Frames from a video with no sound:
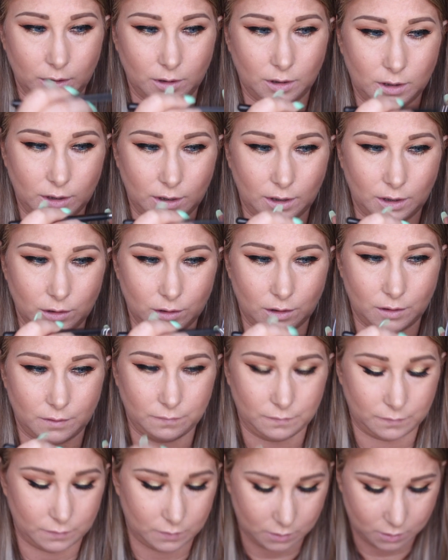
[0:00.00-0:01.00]
going to clean it
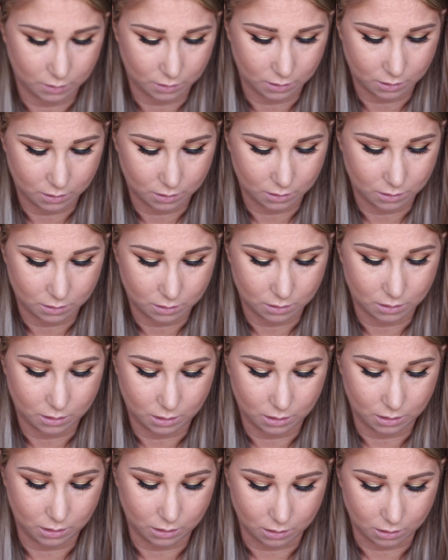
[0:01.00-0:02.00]
off
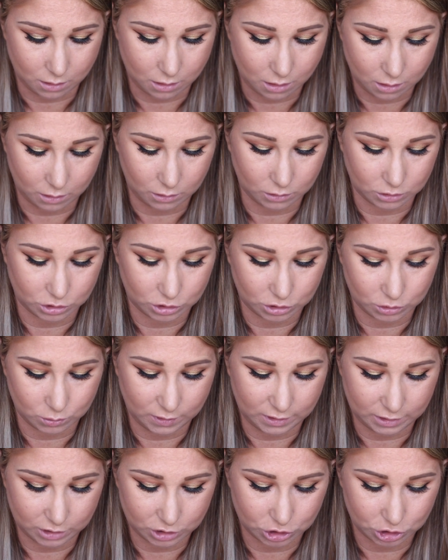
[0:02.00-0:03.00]
in the color
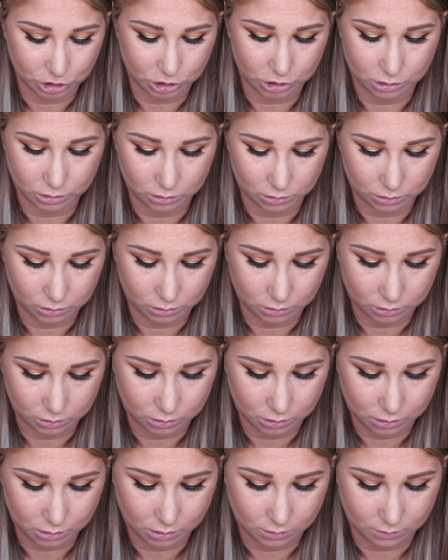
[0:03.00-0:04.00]
switch.
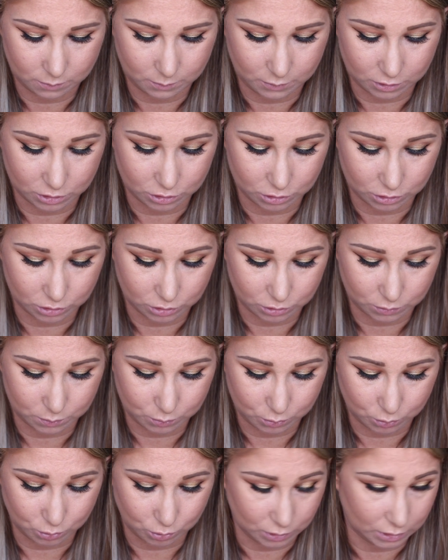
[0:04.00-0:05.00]
Make sure it's
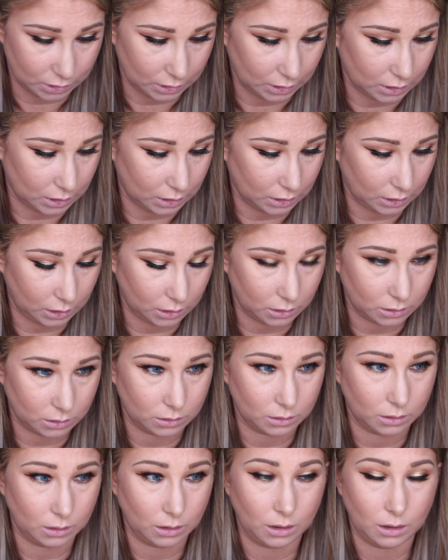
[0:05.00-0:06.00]
really clean
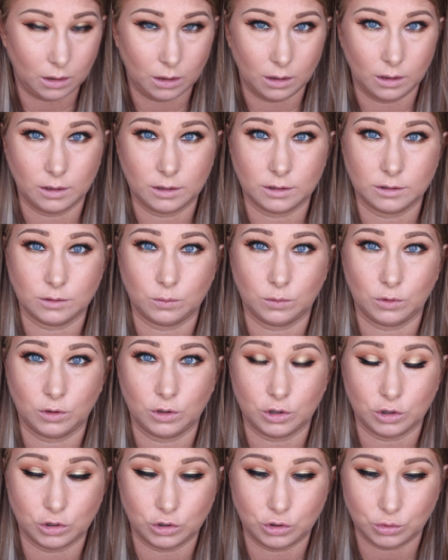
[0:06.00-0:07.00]
because we're
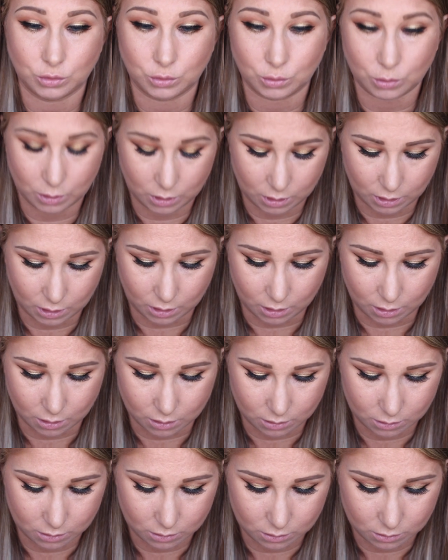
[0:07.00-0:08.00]
going to do the